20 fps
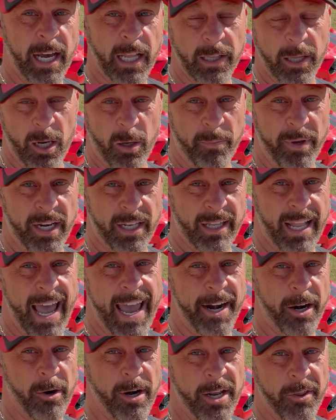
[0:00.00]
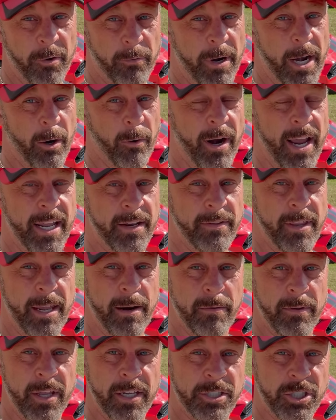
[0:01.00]
a little bit lighter in the rear end
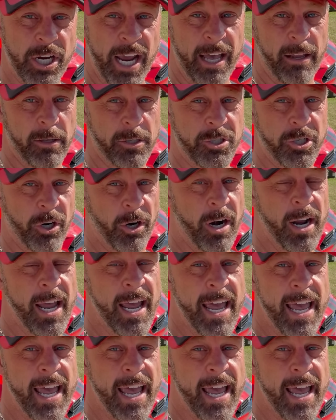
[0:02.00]
than the Challenger